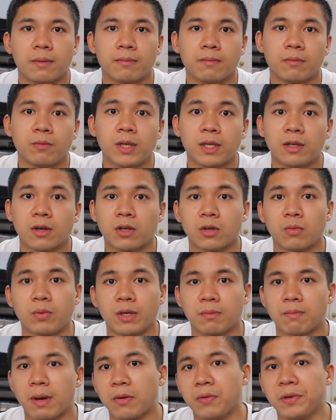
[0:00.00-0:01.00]
week on a
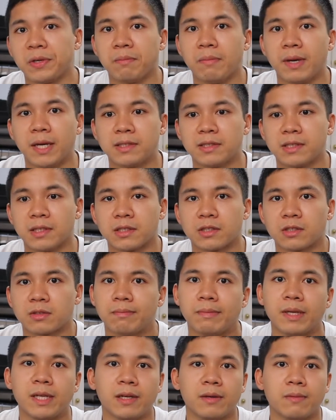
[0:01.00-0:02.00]
week by week basis,
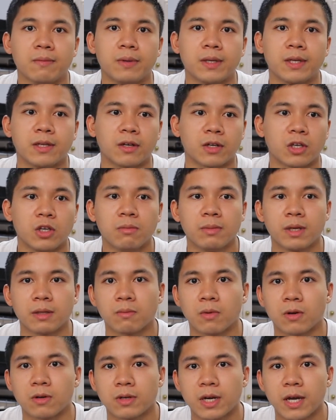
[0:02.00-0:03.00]
meaning we can accumulate
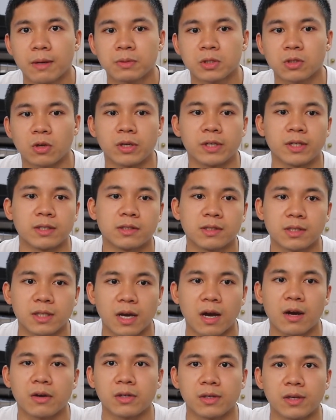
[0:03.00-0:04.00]
more reps, or you can see
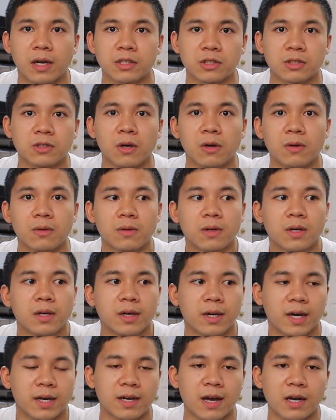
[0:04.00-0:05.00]
how you guys go
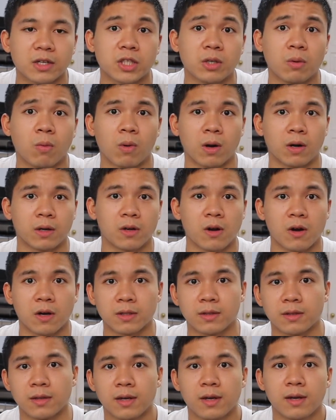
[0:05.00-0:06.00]
and actually work
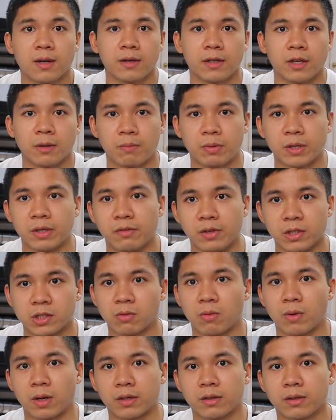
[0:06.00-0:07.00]
on your previous
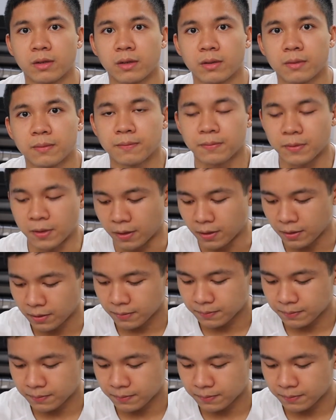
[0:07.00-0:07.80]
work. Okay.